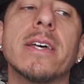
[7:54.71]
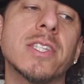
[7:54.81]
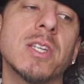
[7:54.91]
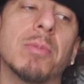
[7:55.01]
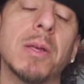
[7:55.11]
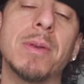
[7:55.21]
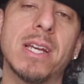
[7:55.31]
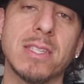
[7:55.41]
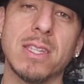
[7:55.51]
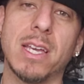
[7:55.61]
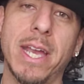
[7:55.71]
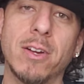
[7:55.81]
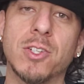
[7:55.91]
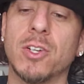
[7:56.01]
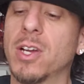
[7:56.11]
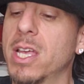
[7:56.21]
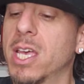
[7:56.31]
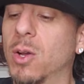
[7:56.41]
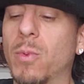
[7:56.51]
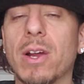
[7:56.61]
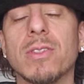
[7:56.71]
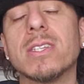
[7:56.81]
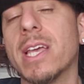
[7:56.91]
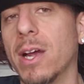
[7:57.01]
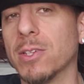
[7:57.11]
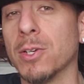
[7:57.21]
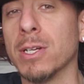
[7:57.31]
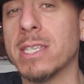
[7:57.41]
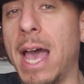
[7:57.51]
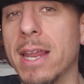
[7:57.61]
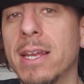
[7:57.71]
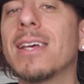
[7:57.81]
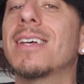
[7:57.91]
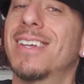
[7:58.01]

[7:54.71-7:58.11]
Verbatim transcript: simply because of the character and where this character is headed,